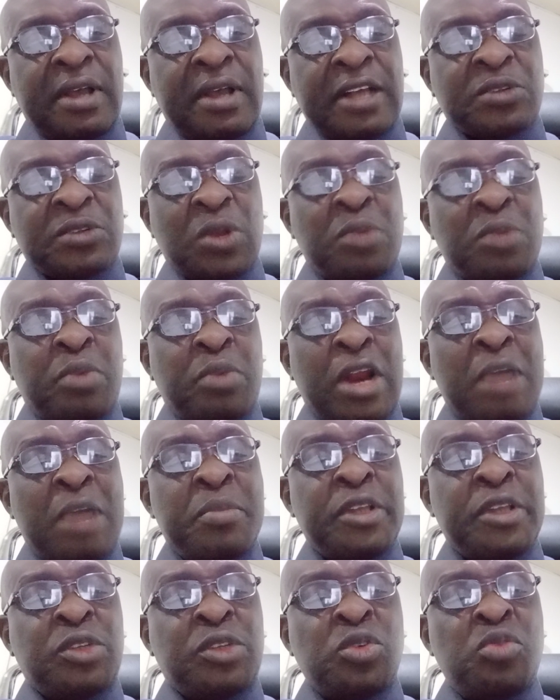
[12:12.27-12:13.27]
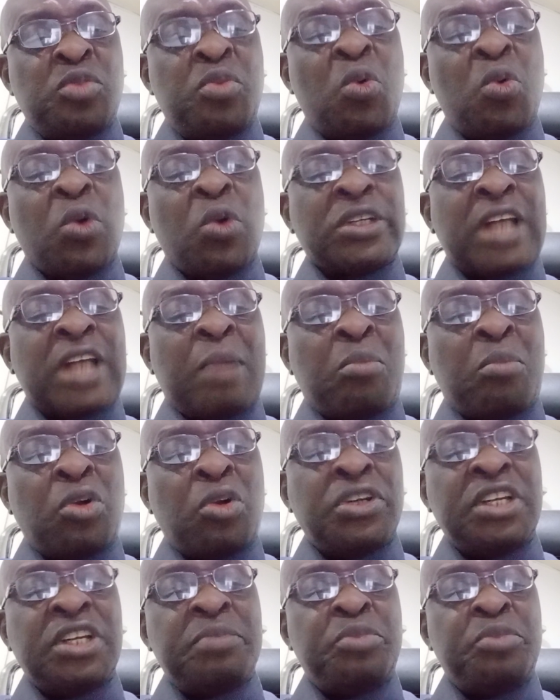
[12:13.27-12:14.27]
as what Bola made, Tinubu was
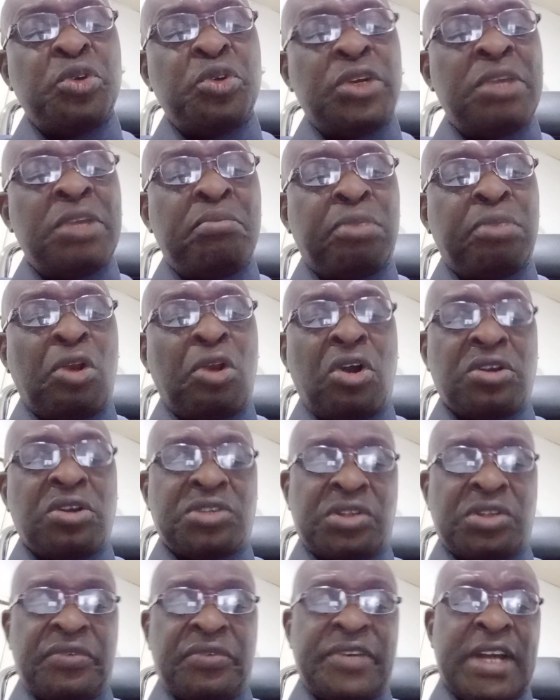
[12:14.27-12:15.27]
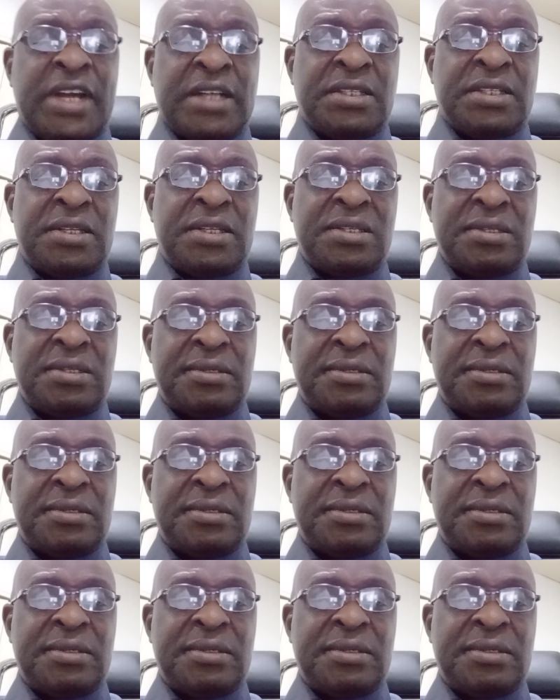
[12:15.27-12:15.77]
among the building blocks of that.